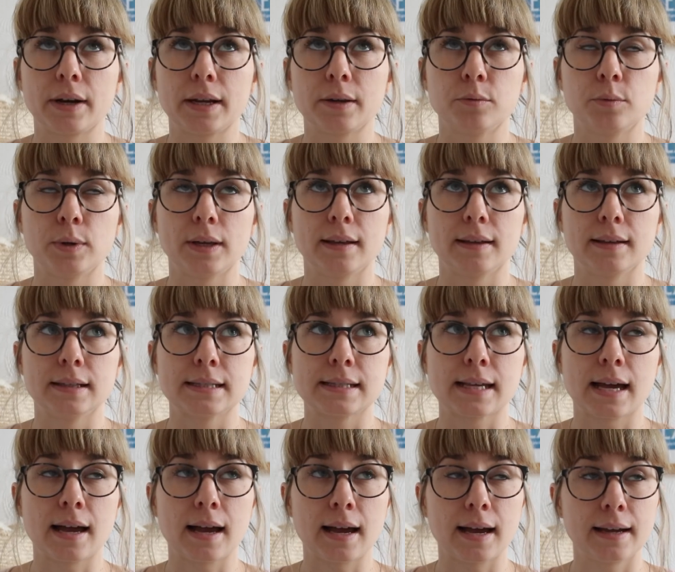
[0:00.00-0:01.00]
it with
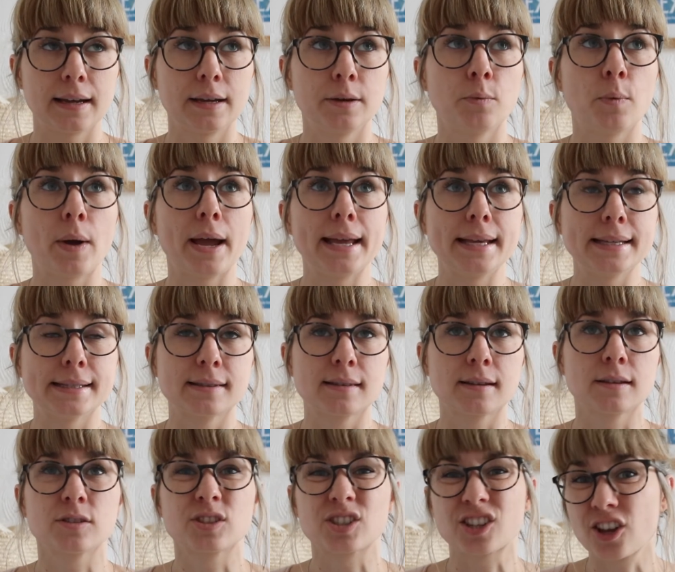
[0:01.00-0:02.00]
high waist
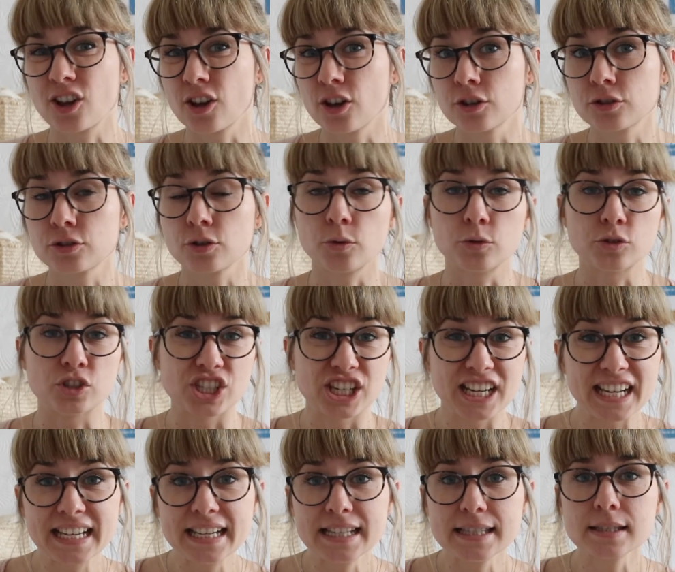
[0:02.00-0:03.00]
skirt or
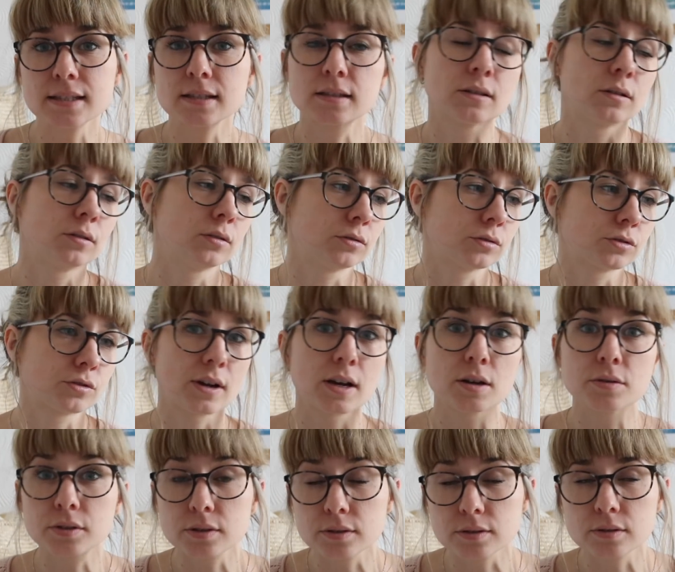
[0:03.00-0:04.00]
jeans or
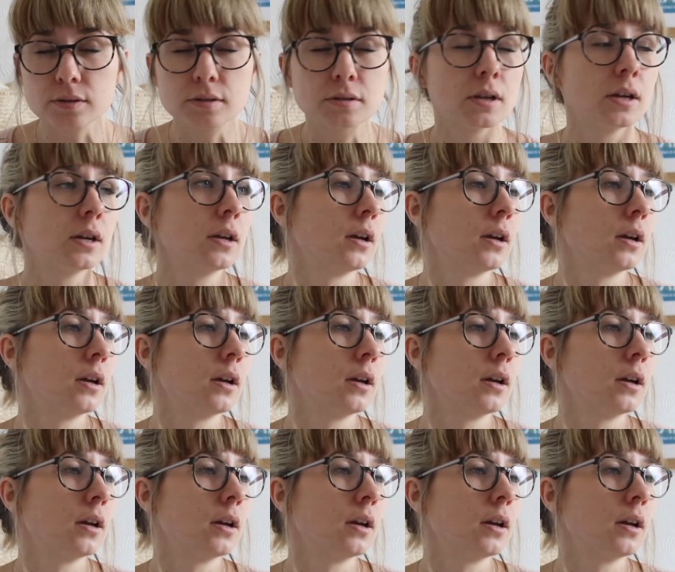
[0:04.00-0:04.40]
trousers,